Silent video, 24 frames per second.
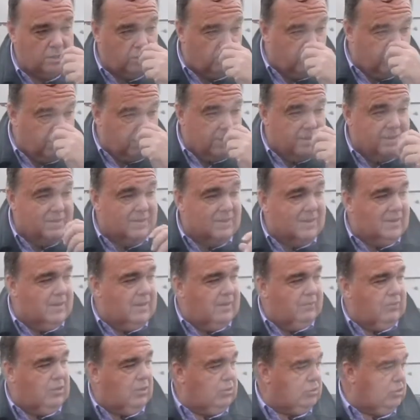
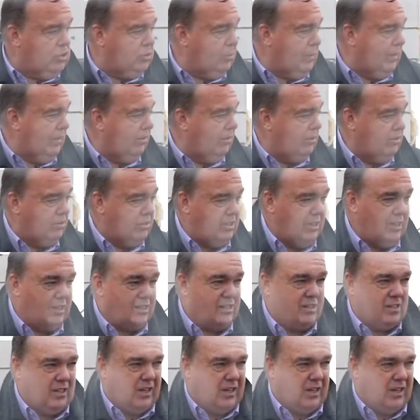If you also spin around, you see this is the